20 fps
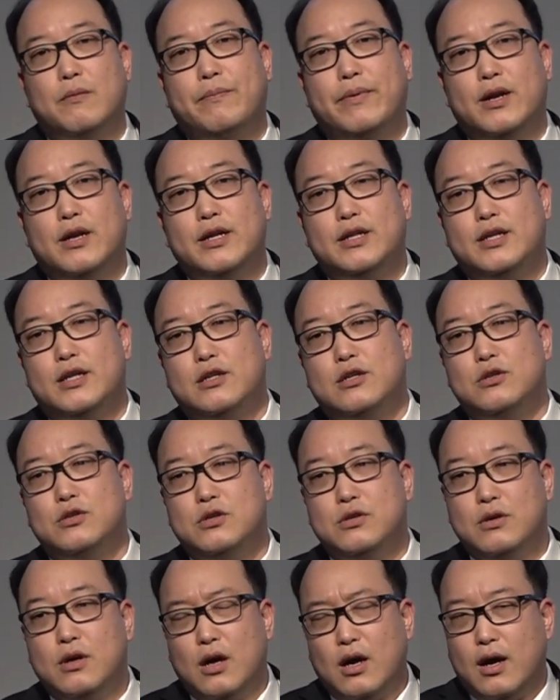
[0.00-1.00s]
the ability
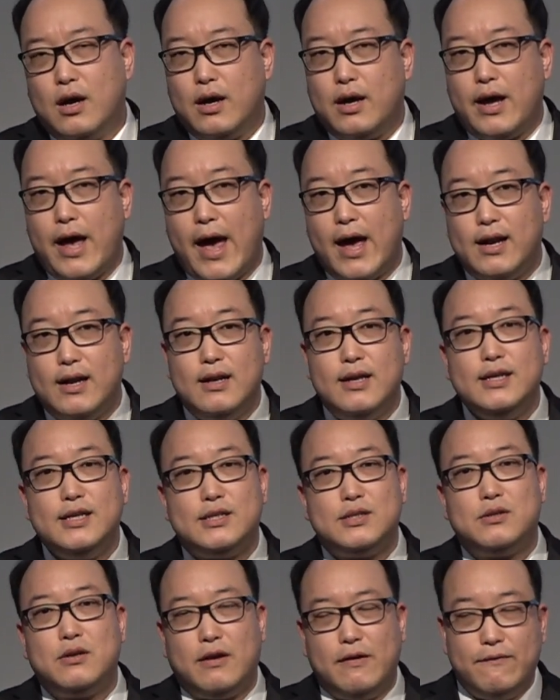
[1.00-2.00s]
to at
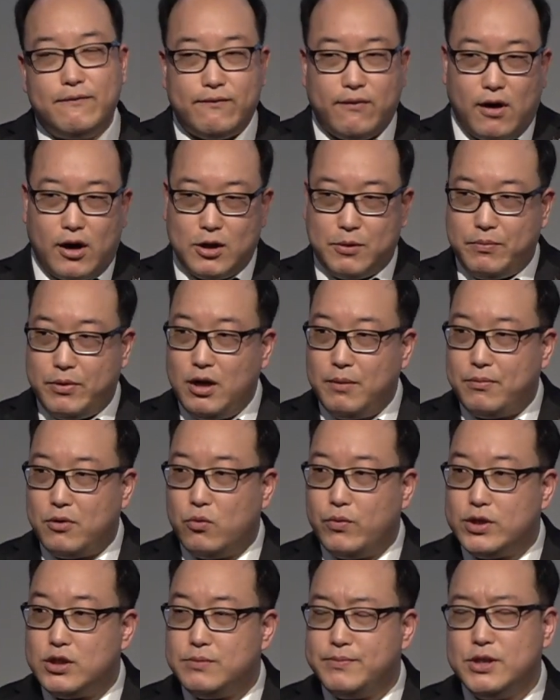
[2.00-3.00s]
least to invite people,